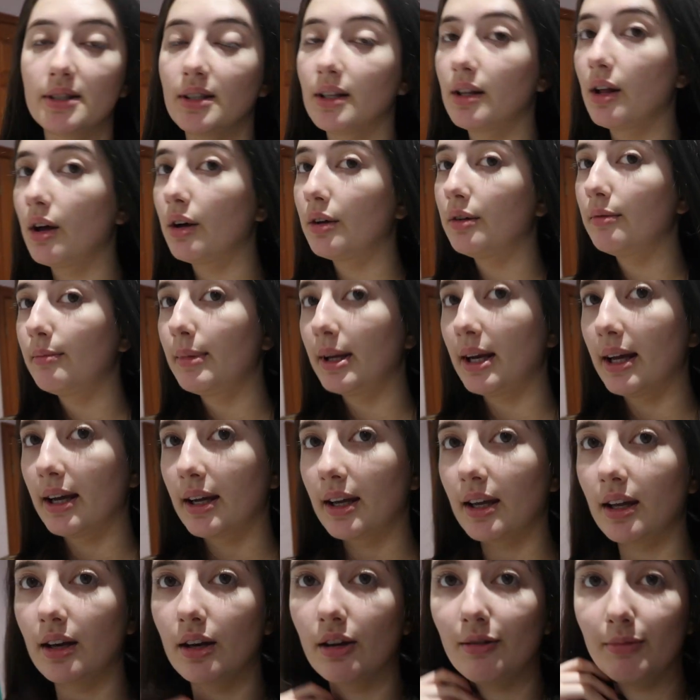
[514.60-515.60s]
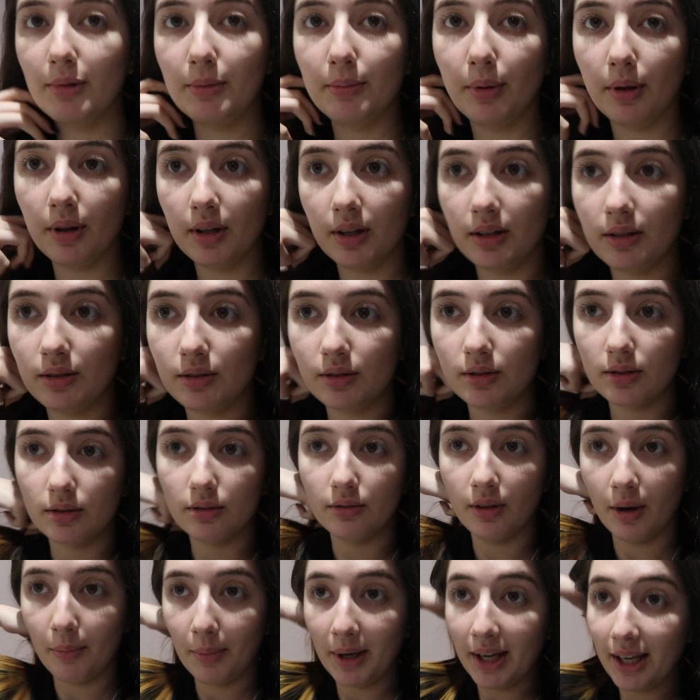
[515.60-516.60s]
still on, but I cannot be bothered
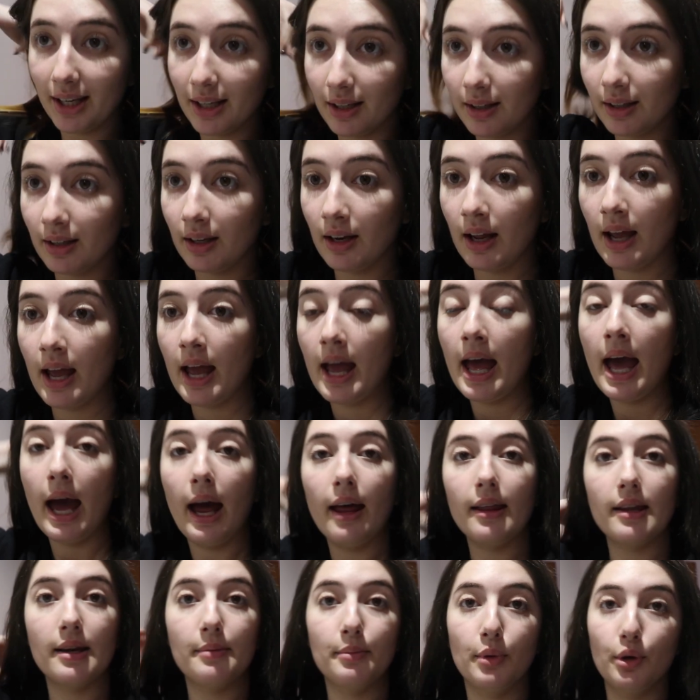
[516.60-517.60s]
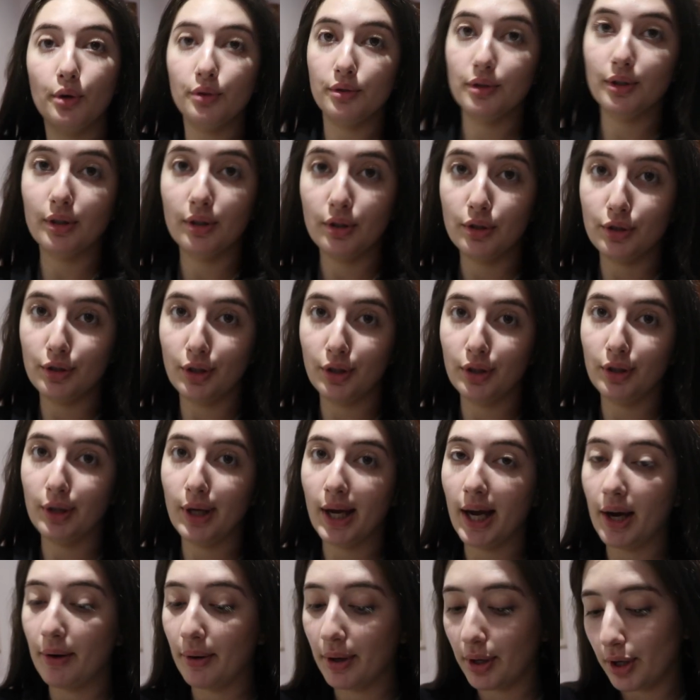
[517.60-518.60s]
scrubbing. And I'm also going to show
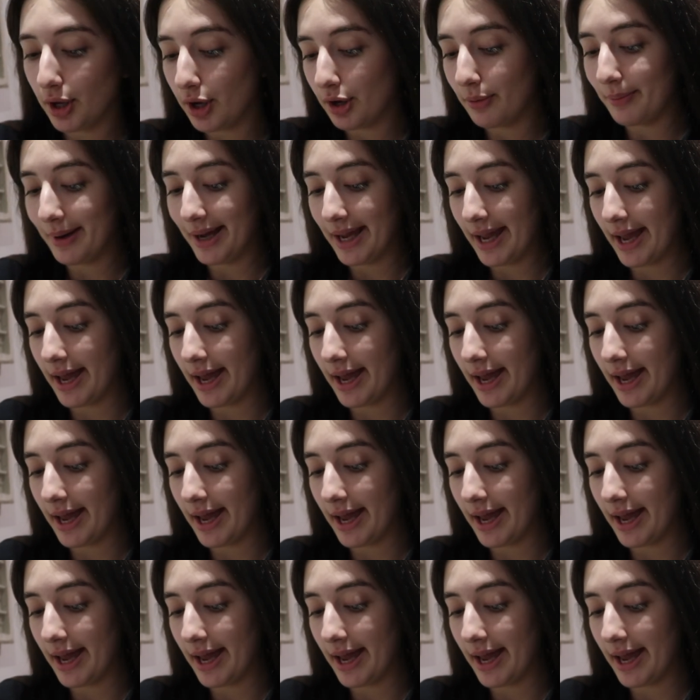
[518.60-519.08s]
you how I curl my